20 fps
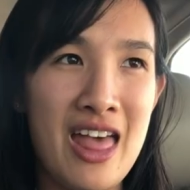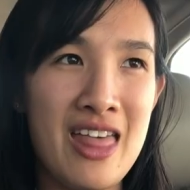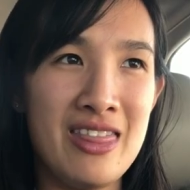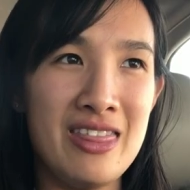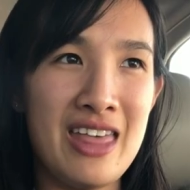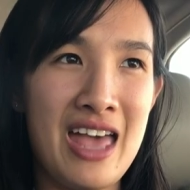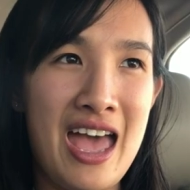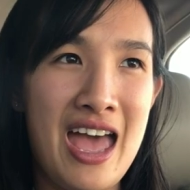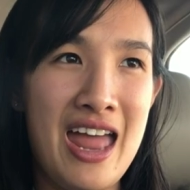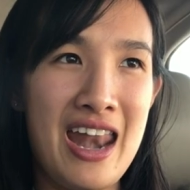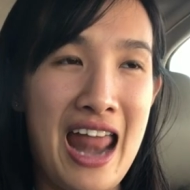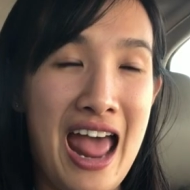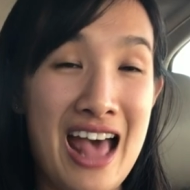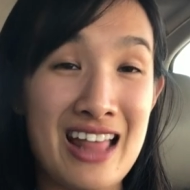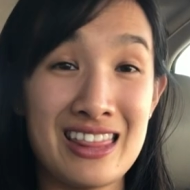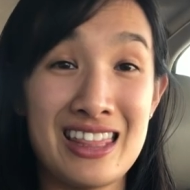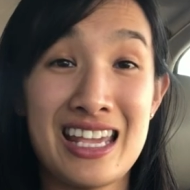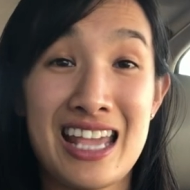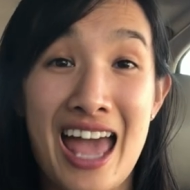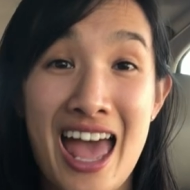And then
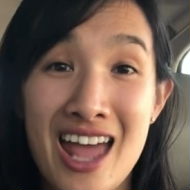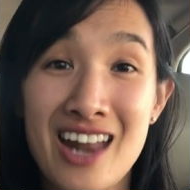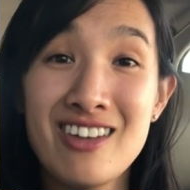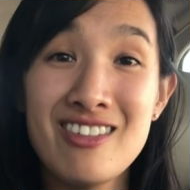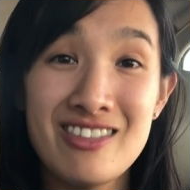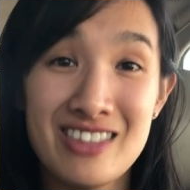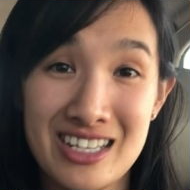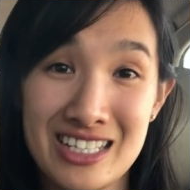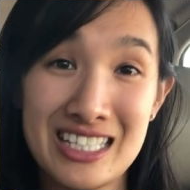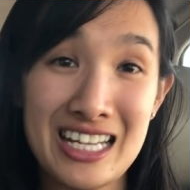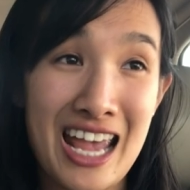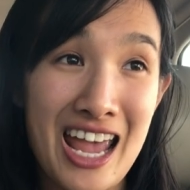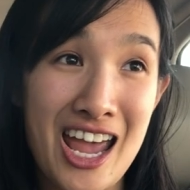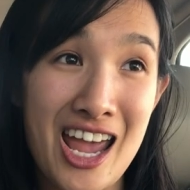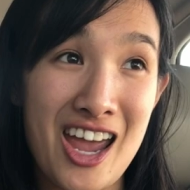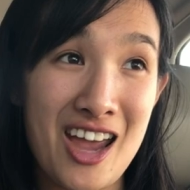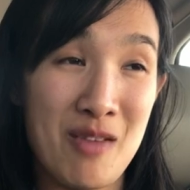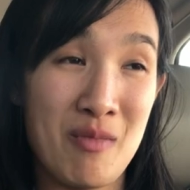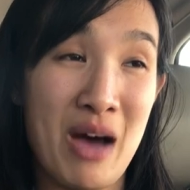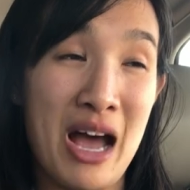at the end of the
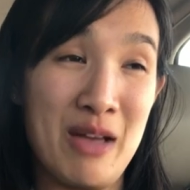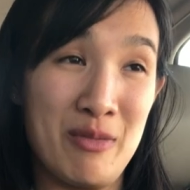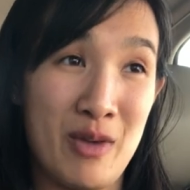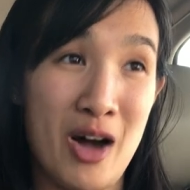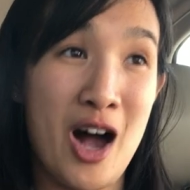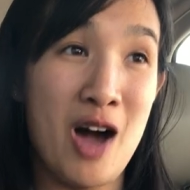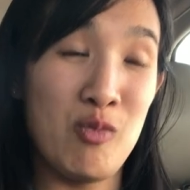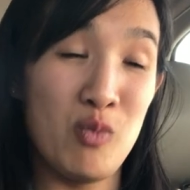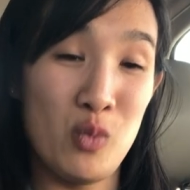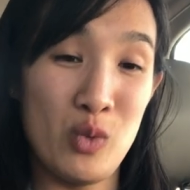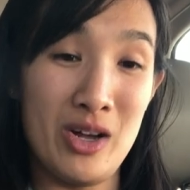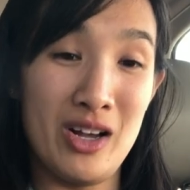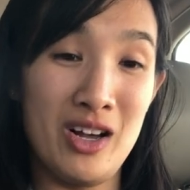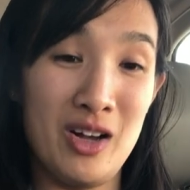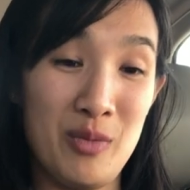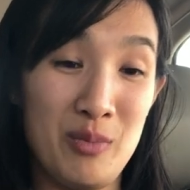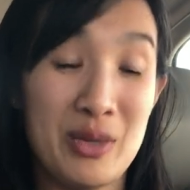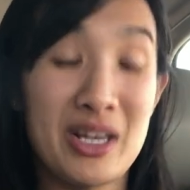day, my mom will,